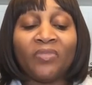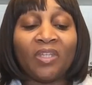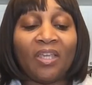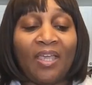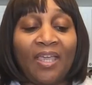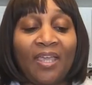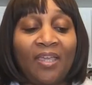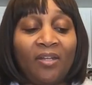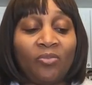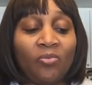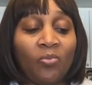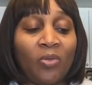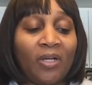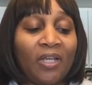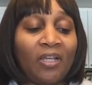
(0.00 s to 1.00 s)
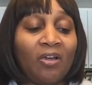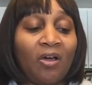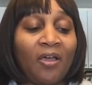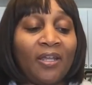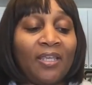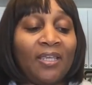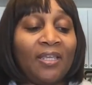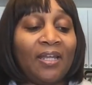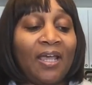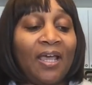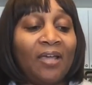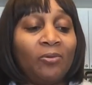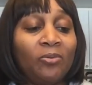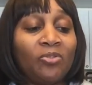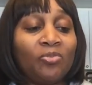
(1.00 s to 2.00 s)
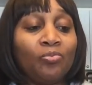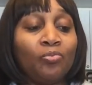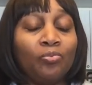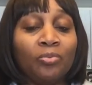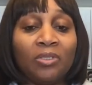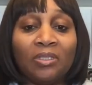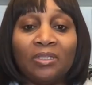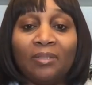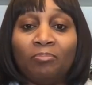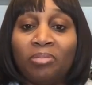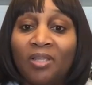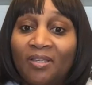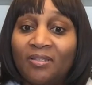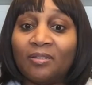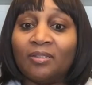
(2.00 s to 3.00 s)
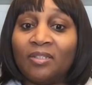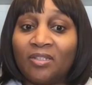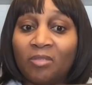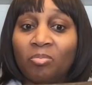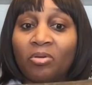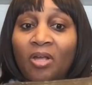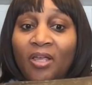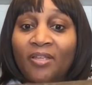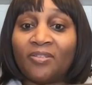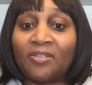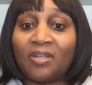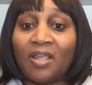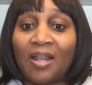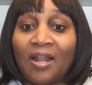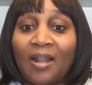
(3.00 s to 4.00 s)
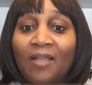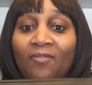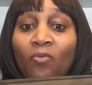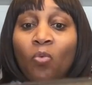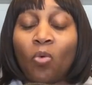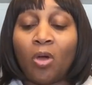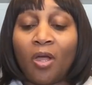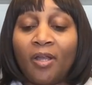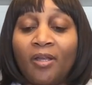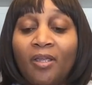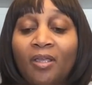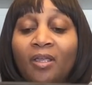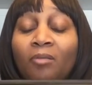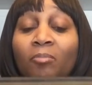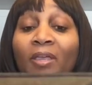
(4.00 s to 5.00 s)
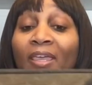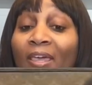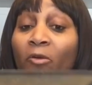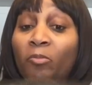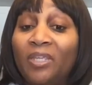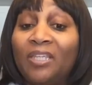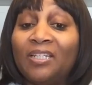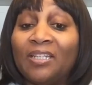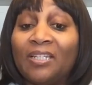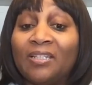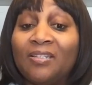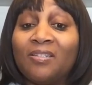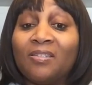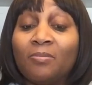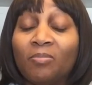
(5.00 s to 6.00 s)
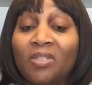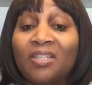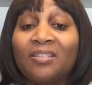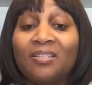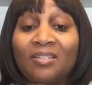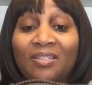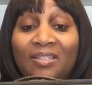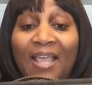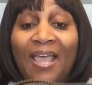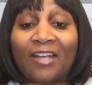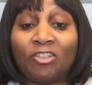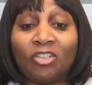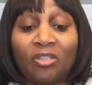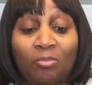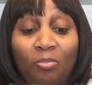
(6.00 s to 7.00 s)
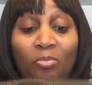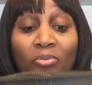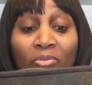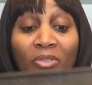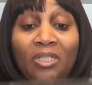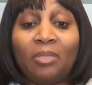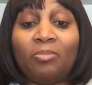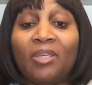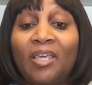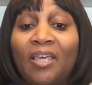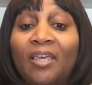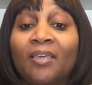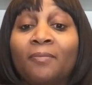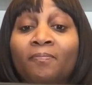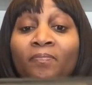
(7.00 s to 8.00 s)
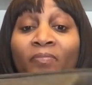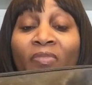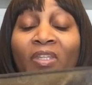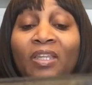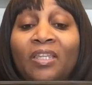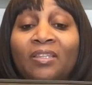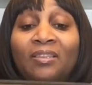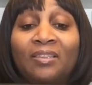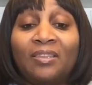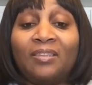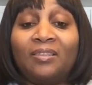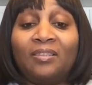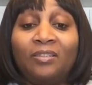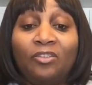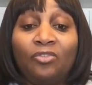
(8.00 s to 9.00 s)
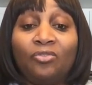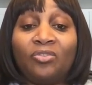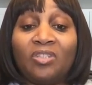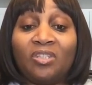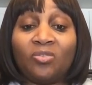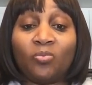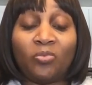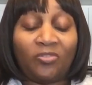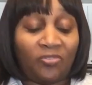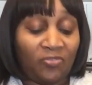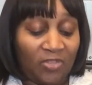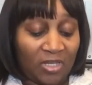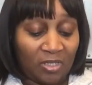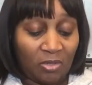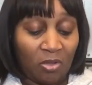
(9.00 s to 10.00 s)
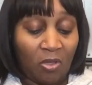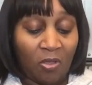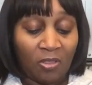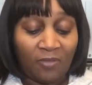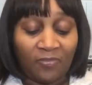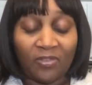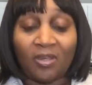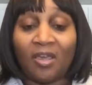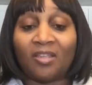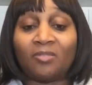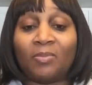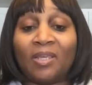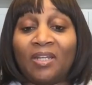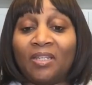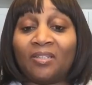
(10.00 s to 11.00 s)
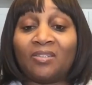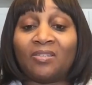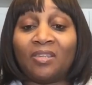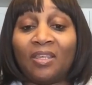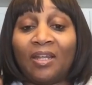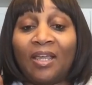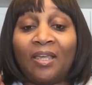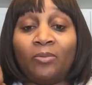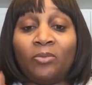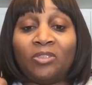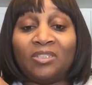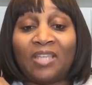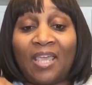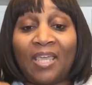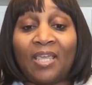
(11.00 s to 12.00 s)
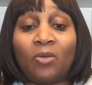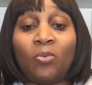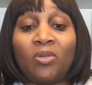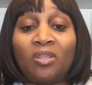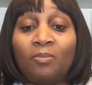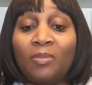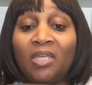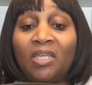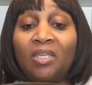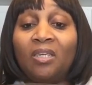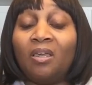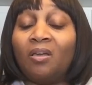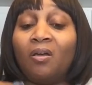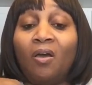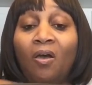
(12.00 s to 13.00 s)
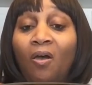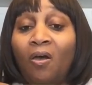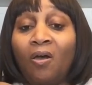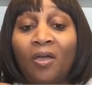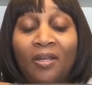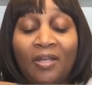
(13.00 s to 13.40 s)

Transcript: And when I got it, I was really pleasantly surprised. One, by how big it is, because it's actually pretty big. Like, this would fit all of the cosmetics that I would take with me on